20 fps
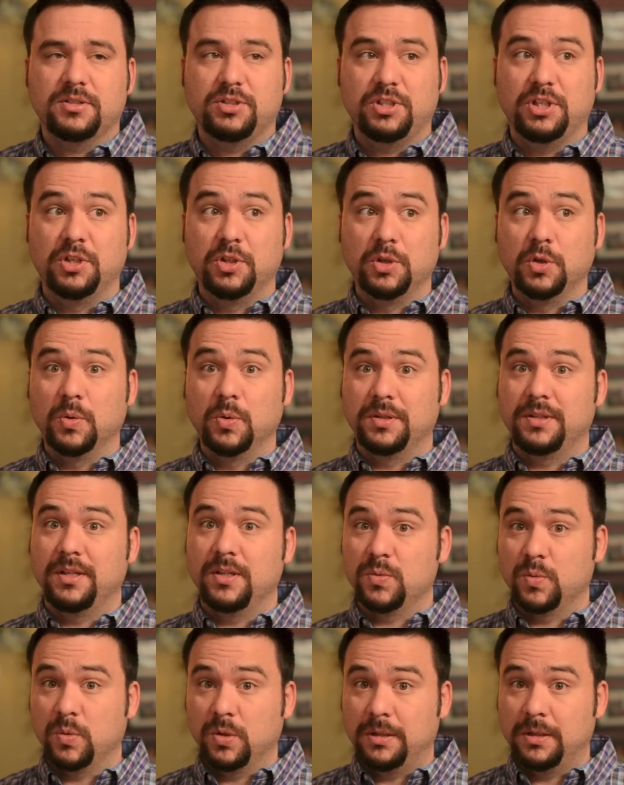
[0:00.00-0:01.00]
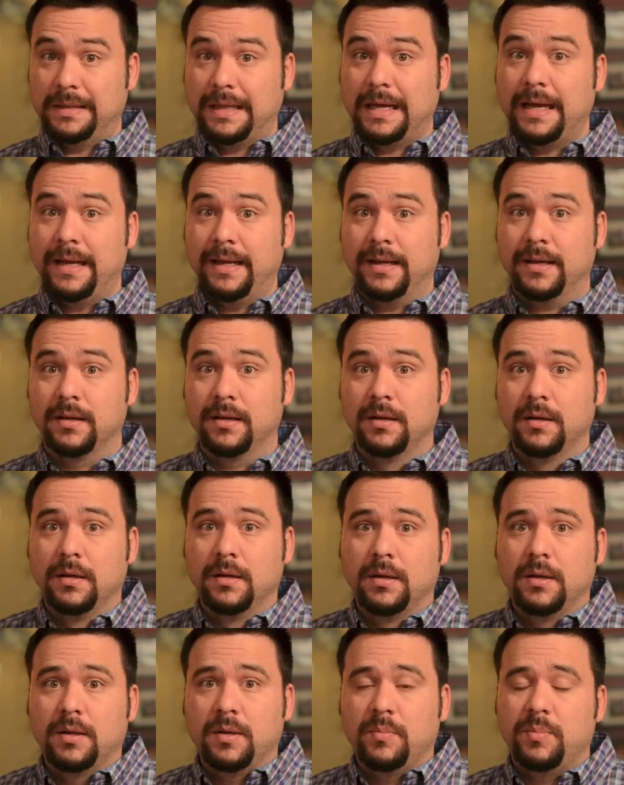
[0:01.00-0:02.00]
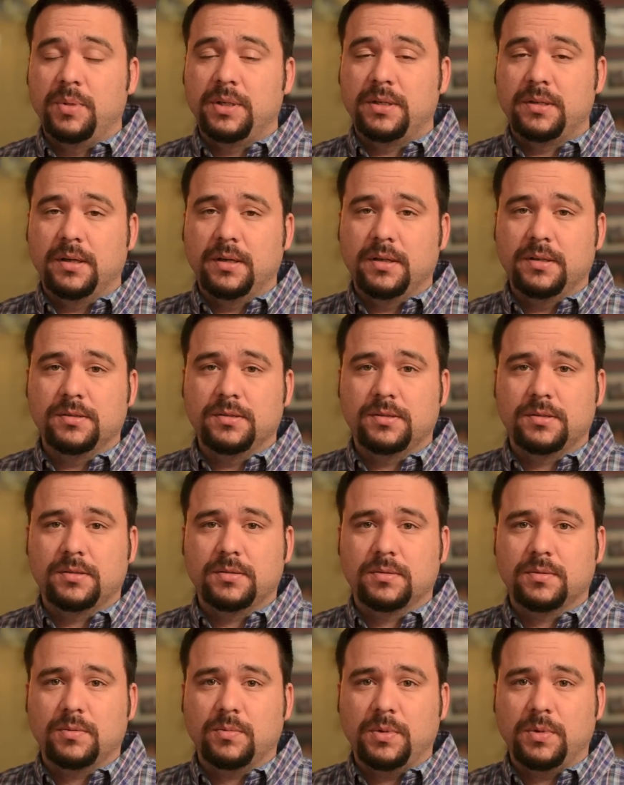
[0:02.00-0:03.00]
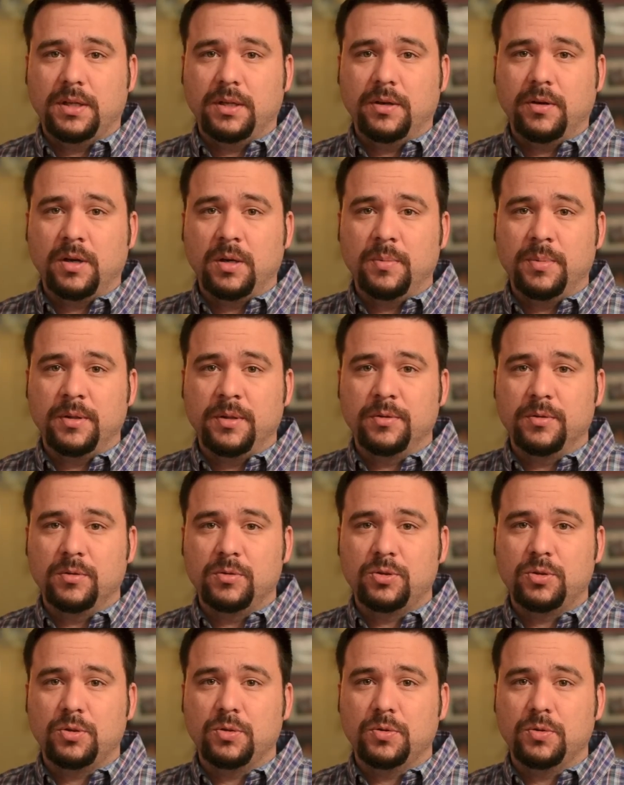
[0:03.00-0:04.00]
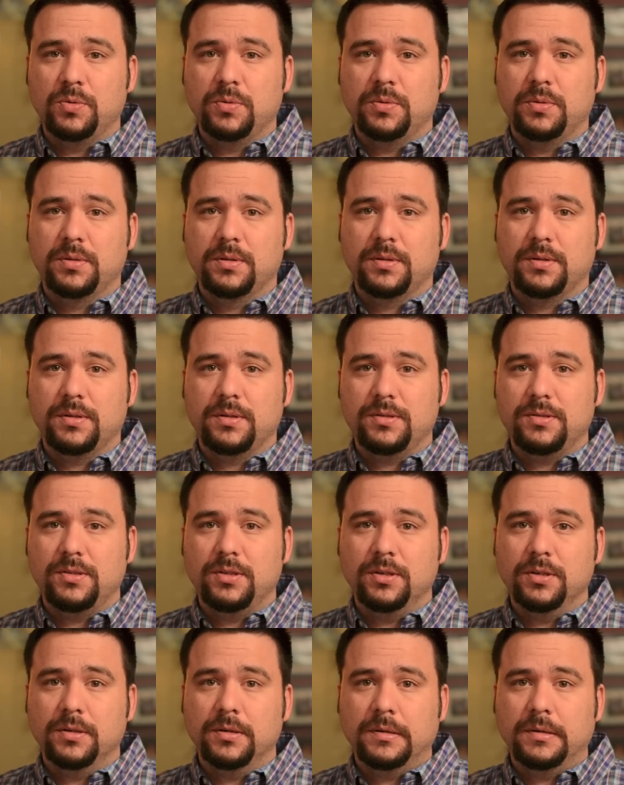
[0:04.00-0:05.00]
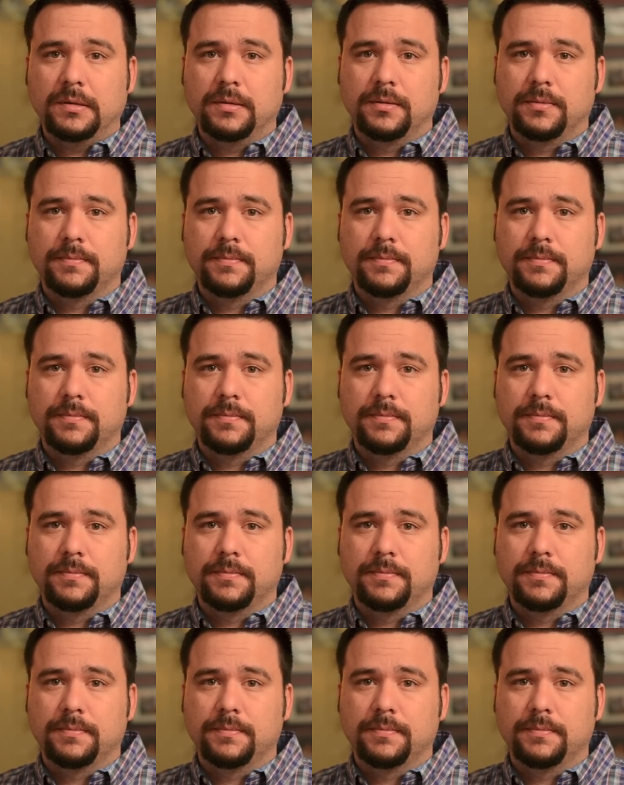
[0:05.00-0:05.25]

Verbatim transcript: She knew what these were like because we had already been through 2 this year.